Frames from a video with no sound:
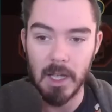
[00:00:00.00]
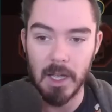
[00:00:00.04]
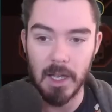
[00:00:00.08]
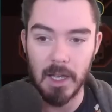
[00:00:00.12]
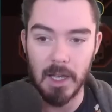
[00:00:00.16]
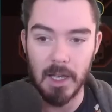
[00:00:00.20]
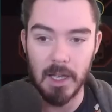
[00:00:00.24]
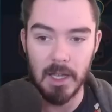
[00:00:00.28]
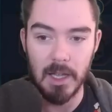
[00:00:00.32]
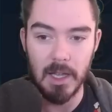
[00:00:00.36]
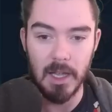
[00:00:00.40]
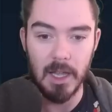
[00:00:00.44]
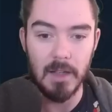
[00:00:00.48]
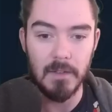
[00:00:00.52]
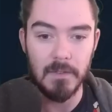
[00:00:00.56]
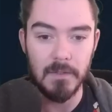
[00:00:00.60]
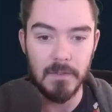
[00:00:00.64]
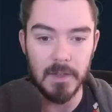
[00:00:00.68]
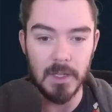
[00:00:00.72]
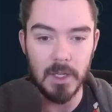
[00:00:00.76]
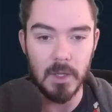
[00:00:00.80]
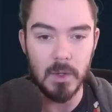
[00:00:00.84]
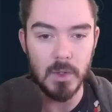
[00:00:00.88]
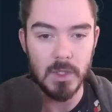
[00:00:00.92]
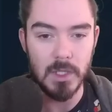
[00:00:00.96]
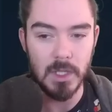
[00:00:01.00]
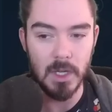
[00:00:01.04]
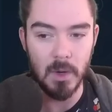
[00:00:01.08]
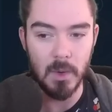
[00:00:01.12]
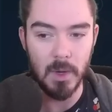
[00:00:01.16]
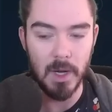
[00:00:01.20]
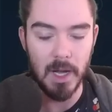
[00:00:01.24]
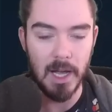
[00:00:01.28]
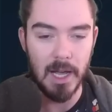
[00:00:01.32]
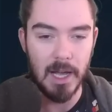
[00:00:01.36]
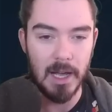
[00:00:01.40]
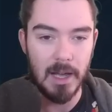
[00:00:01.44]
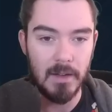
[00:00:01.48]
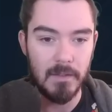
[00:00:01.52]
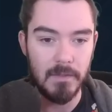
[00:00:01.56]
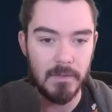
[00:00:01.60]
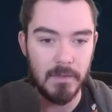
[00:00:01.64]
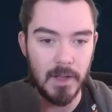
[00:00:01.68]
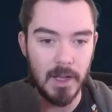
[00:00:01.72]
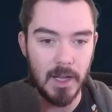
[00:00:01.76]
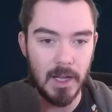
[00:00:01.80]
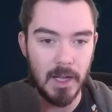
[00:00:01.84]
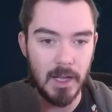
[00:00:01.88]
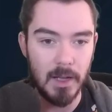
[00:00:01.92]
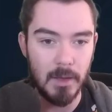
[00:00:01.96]
uh, if you don't
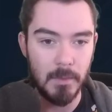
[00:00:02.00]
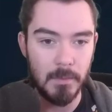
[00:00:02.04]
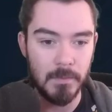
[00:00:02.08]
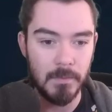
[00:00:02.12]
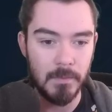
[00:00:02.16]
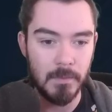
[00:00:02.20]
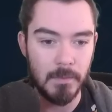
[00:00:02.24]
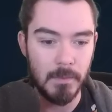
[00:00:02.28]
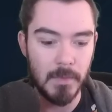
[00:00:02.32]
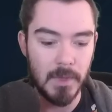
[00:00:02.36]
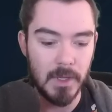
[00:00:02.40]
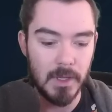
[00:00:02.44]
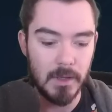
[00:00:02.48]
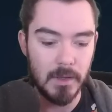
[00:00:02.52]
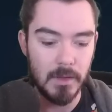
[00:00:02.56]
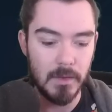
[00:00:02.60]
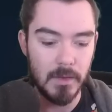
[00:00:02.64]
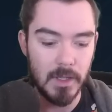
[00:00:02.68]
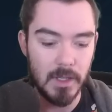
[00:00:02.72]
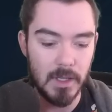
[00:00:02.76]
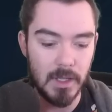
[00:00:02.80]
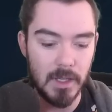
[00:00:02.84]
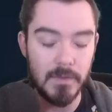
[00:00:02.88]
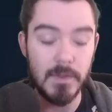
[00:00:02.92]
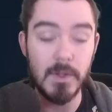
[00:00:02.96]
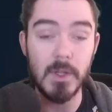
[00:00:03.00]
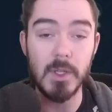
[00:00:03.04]
have, um, if you